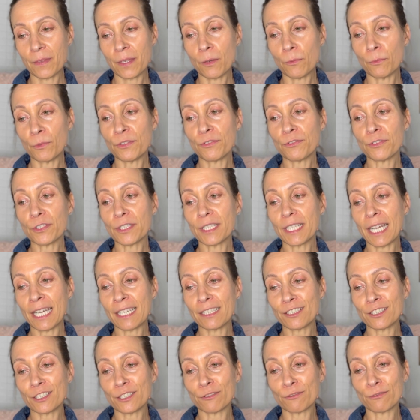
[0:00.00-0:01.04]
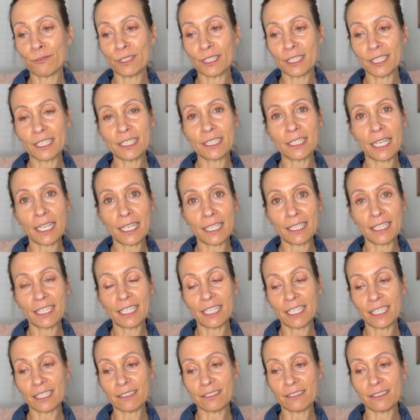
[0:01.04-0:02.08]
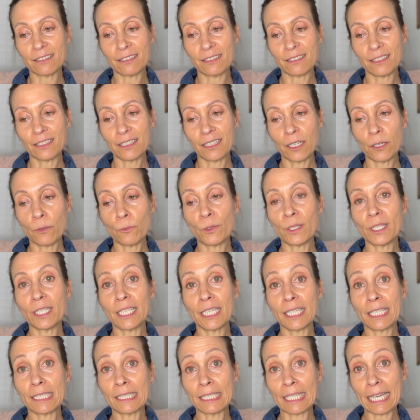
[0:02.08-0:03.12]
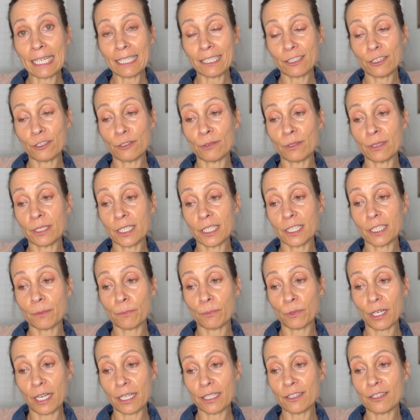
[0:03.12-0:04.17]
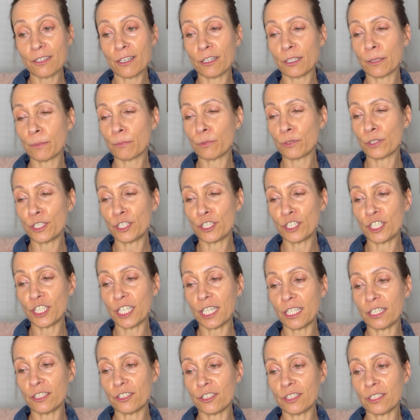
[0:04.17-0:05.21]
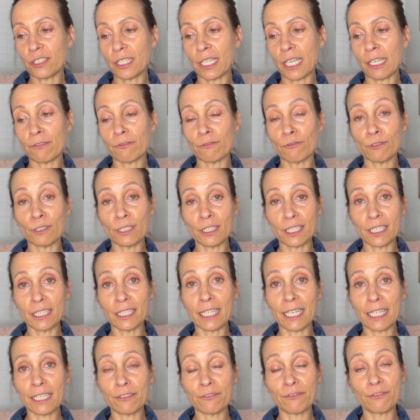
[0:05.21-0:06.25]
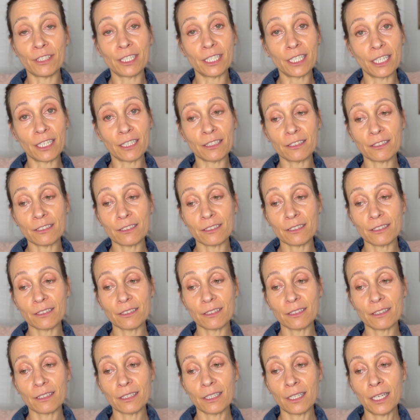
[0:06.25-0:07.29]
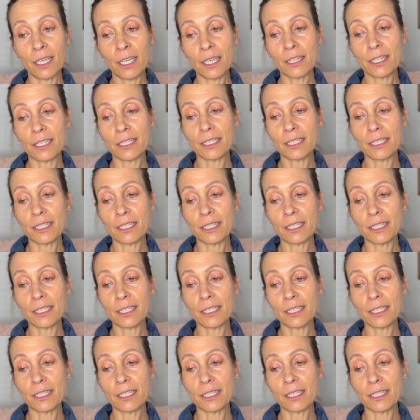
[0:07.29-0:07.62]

We forget to really take it in. We neglect to express our appreciation and really let it feed us. The